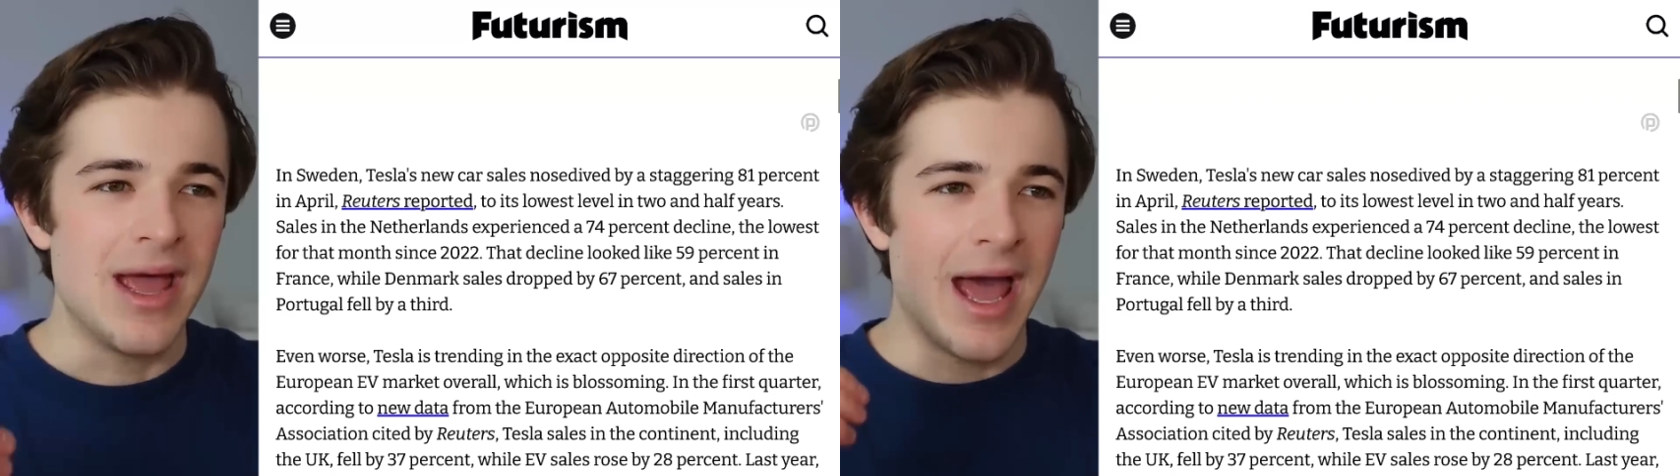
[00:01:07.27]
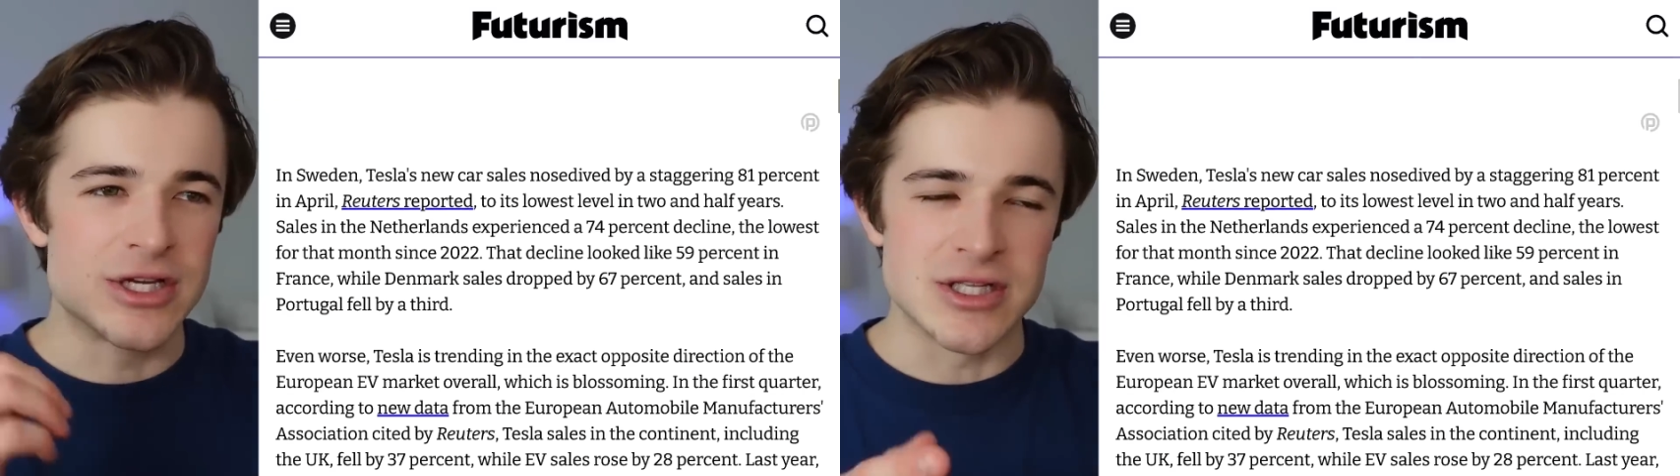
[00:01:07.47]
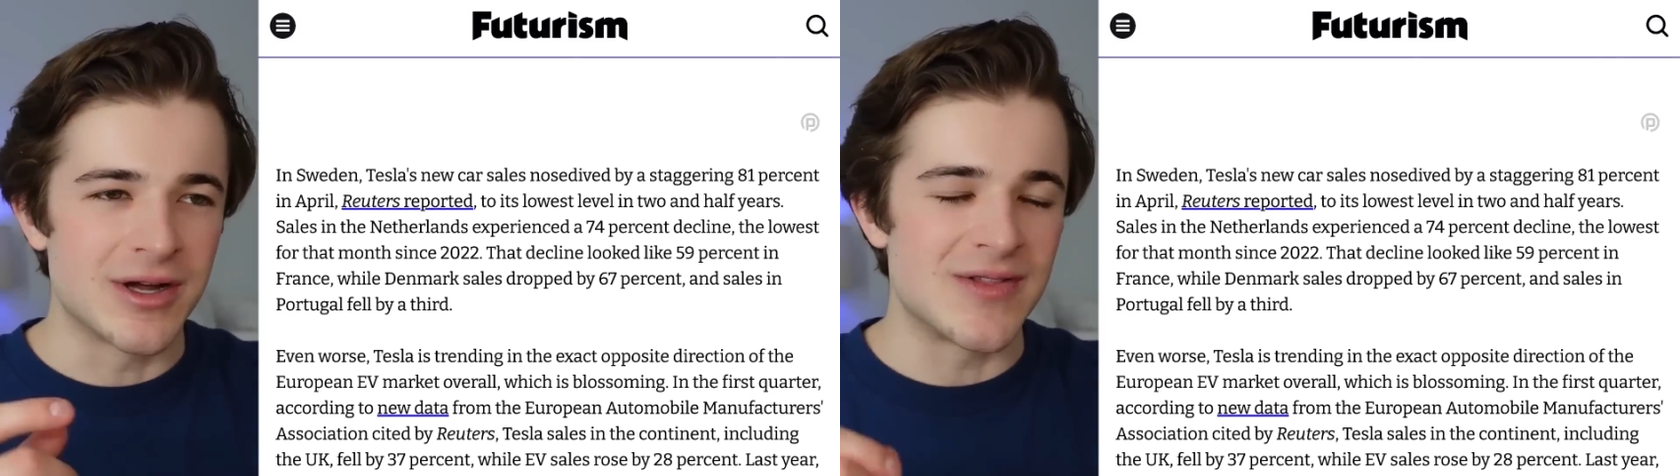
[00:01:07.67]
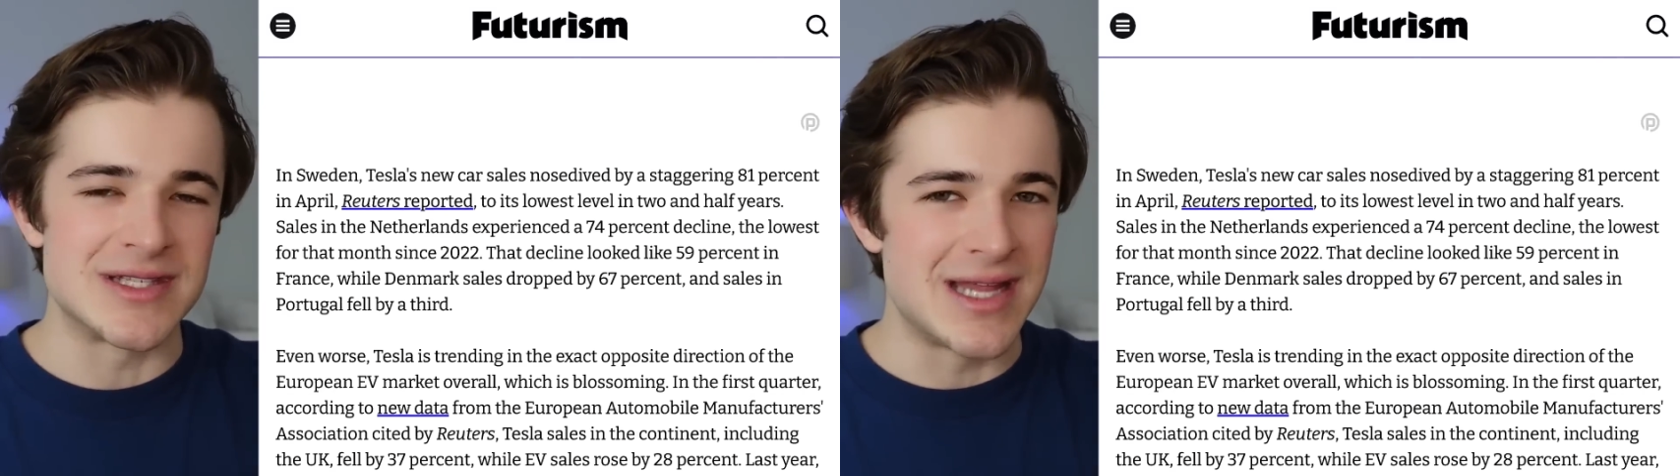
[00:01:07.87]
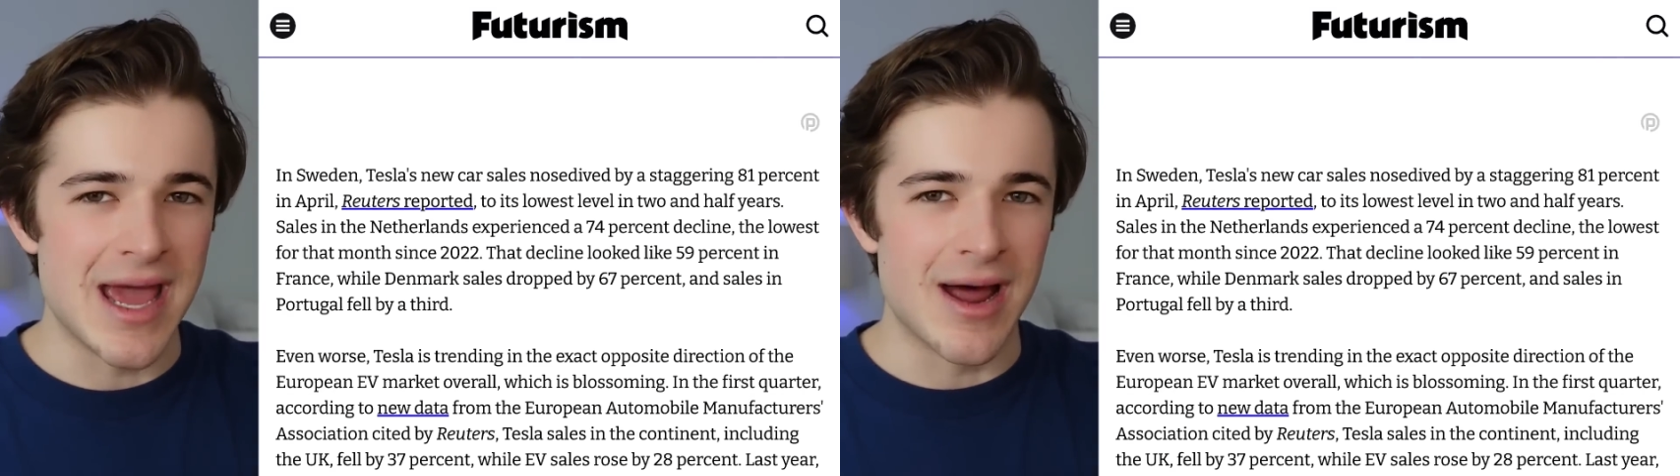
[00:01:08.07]
And just look at
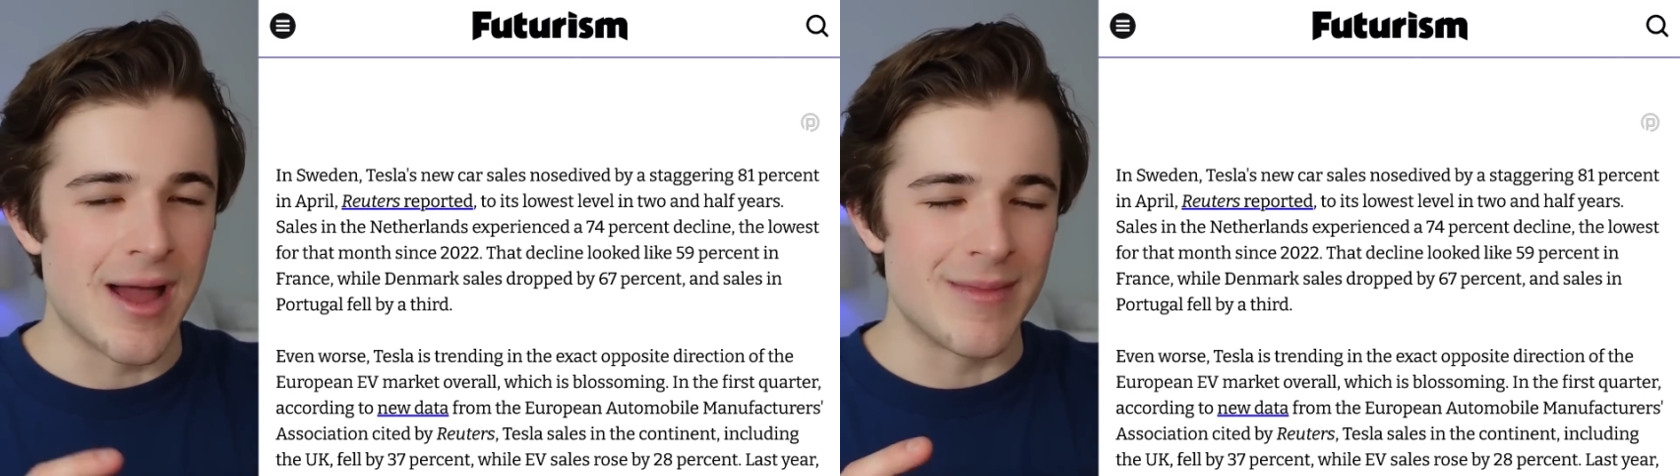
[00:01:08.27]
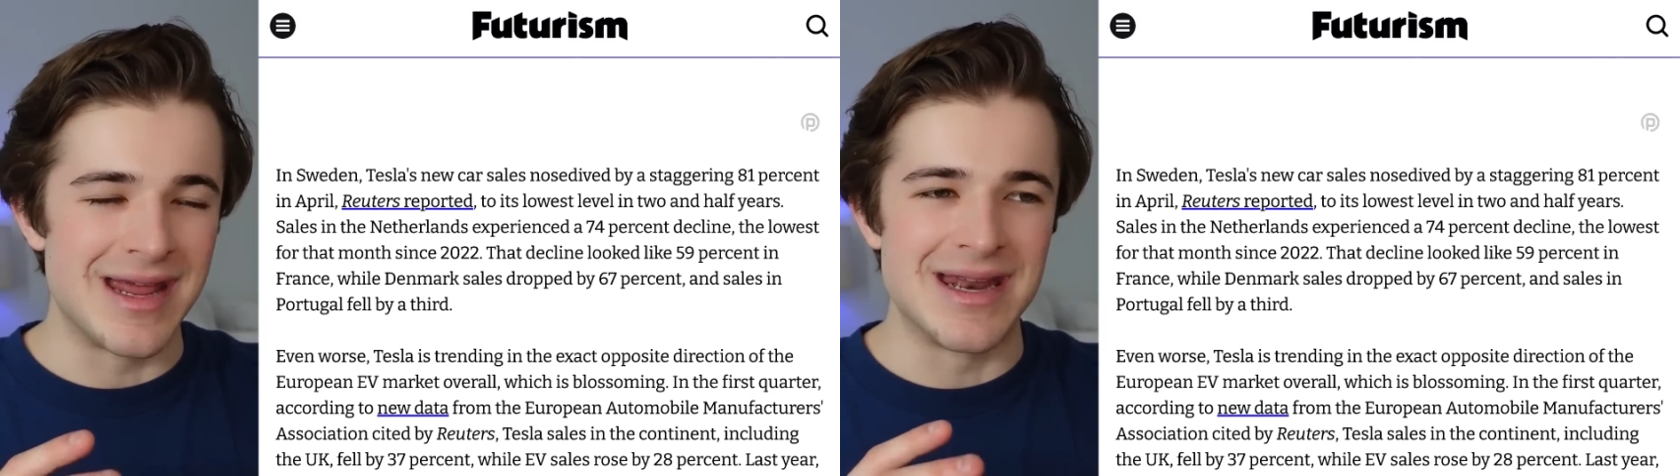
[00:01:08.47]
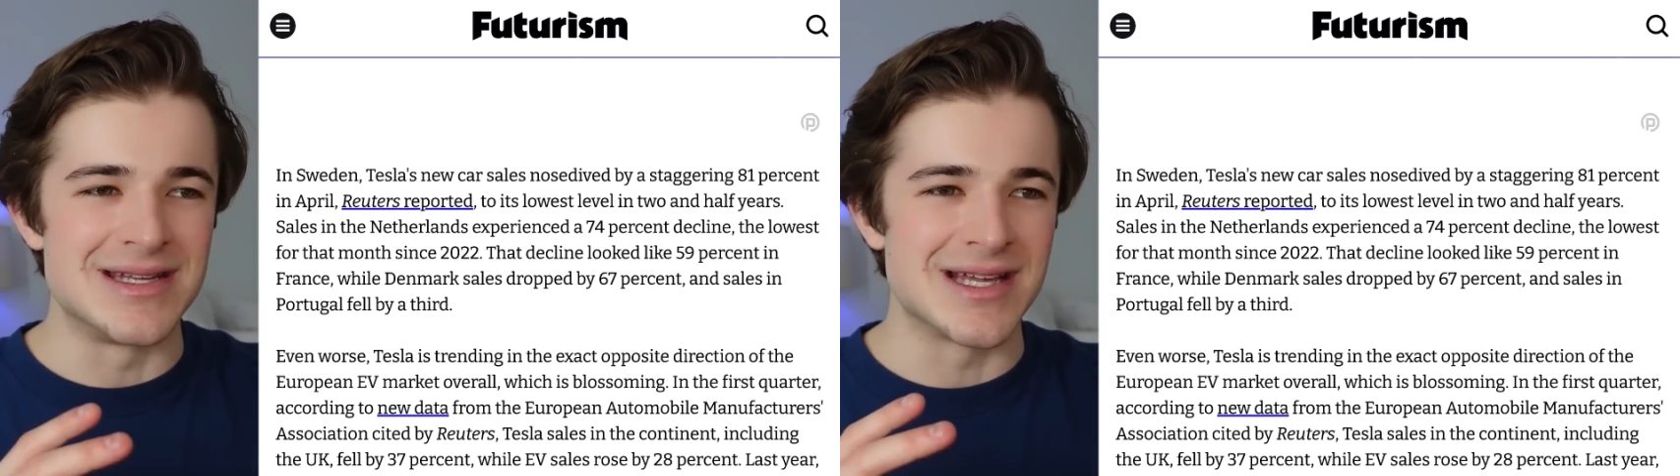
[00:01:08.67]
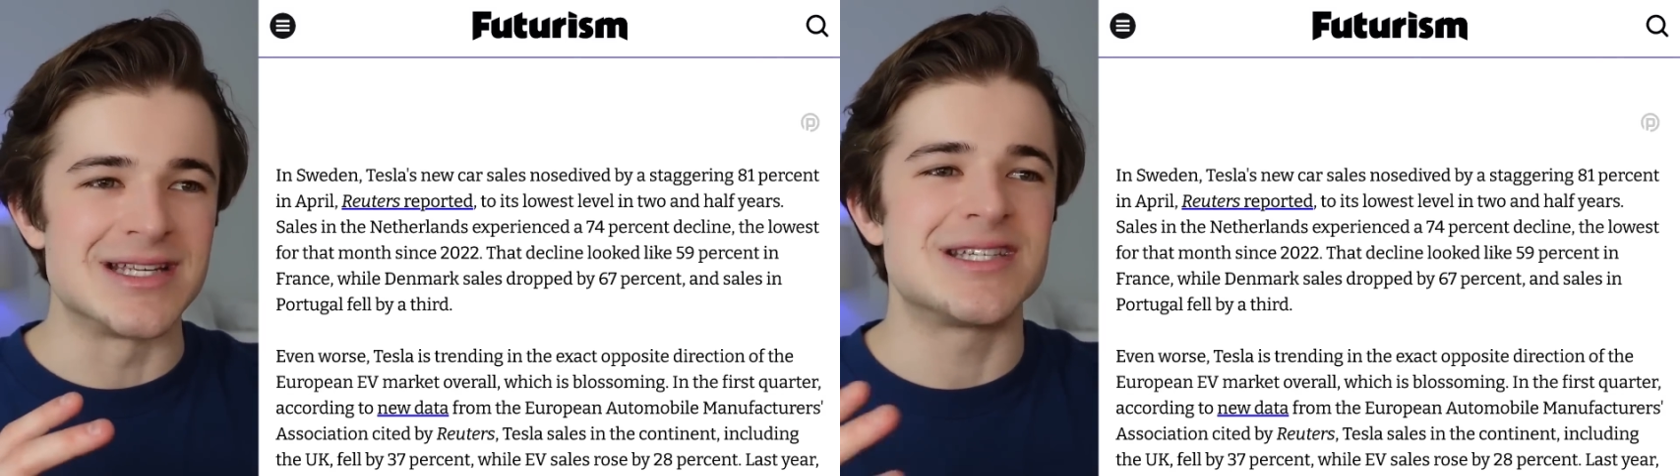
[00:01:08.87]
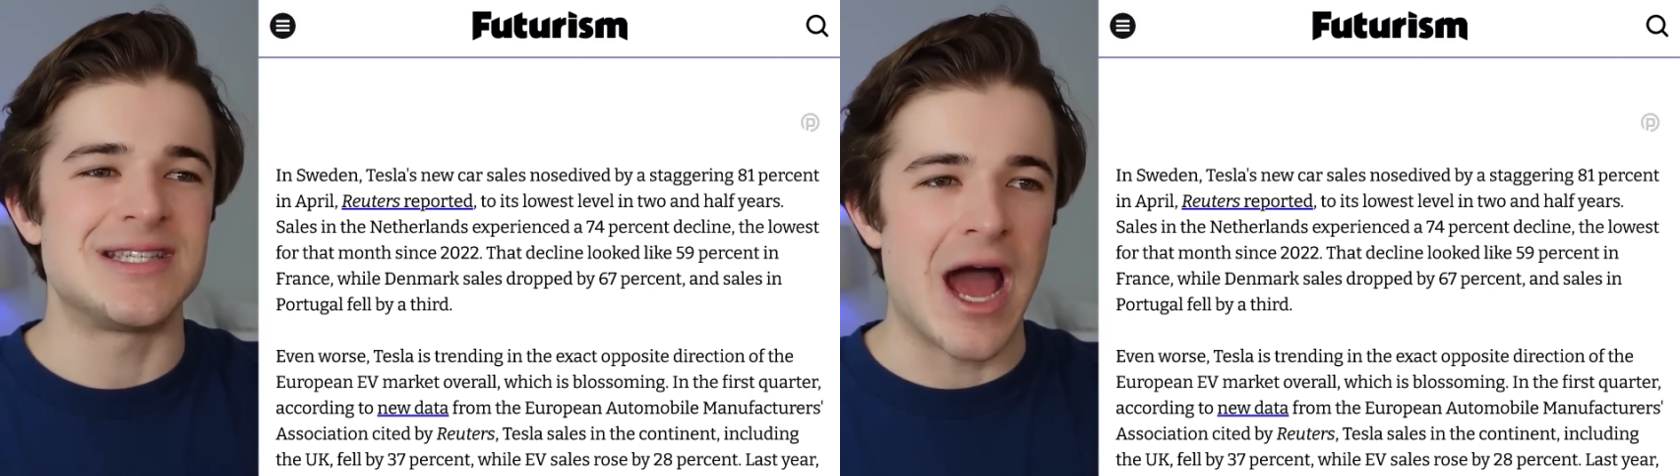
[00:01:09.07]
this data. I mean, it is
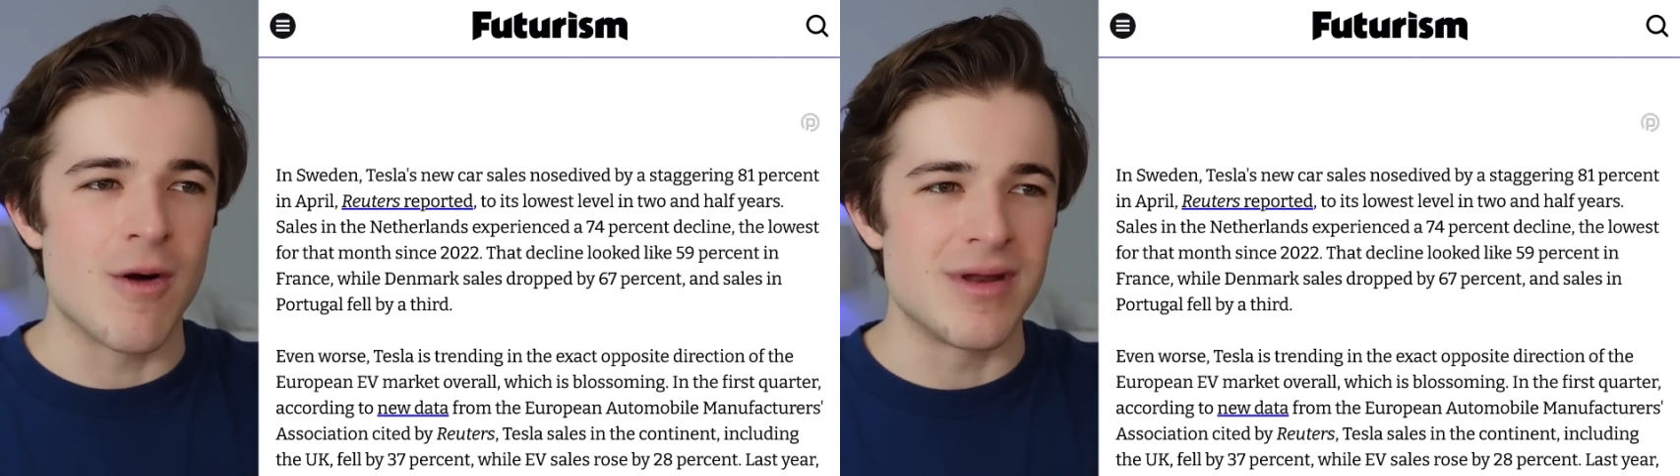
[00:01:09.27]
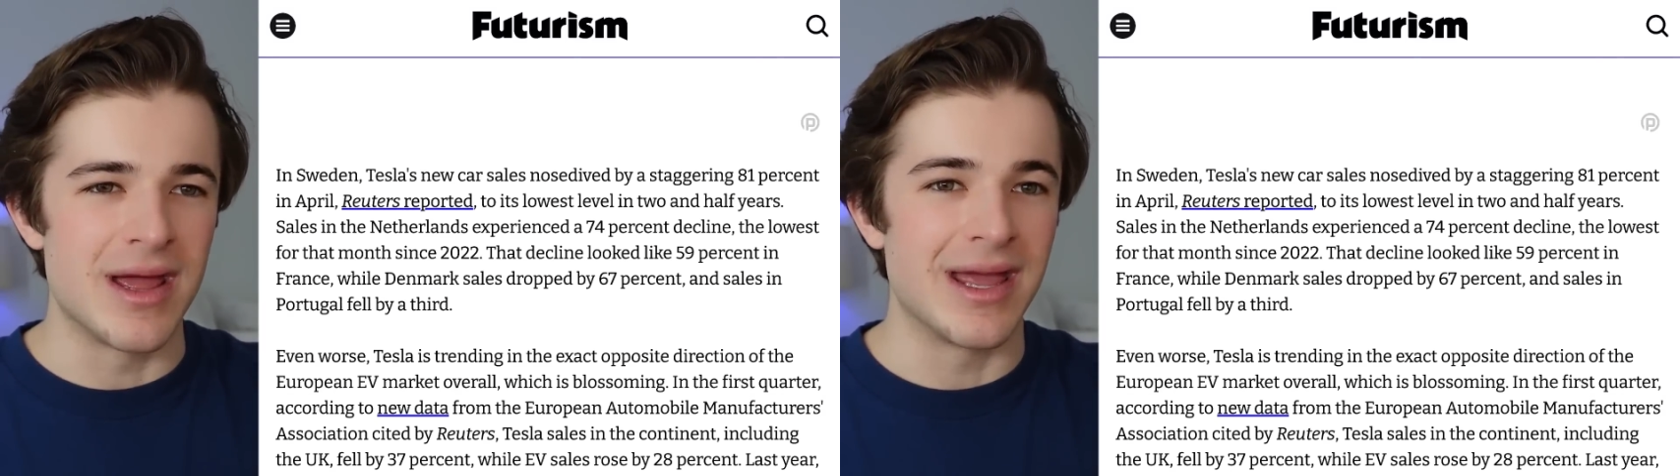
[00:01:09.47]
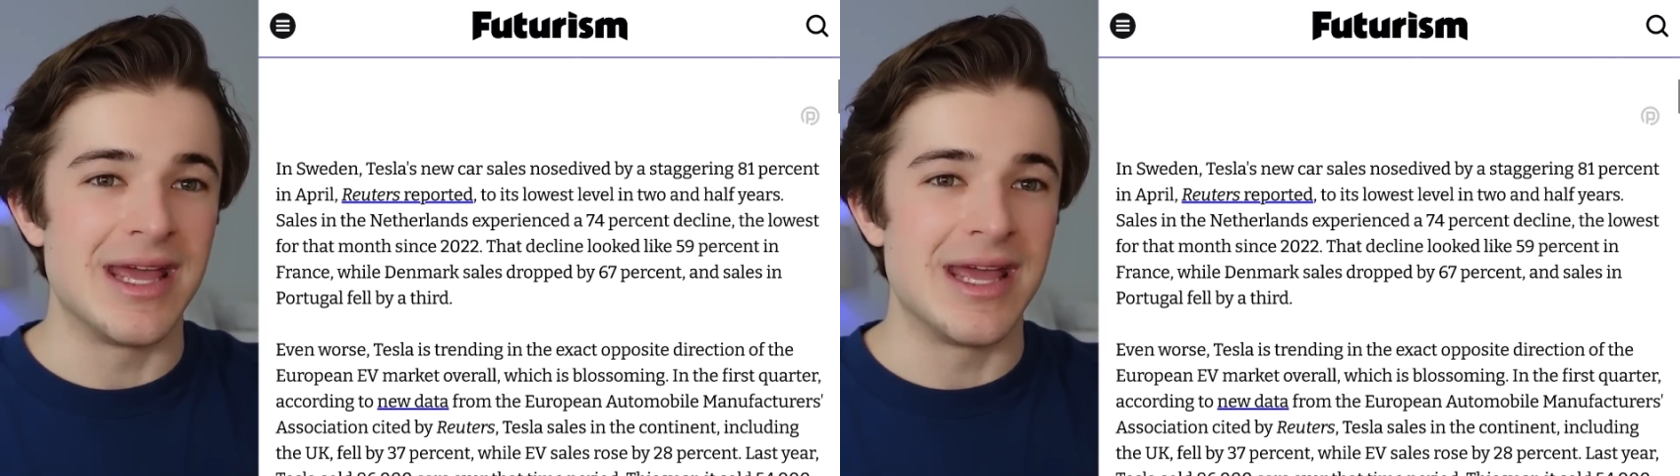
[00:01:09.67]
astounding.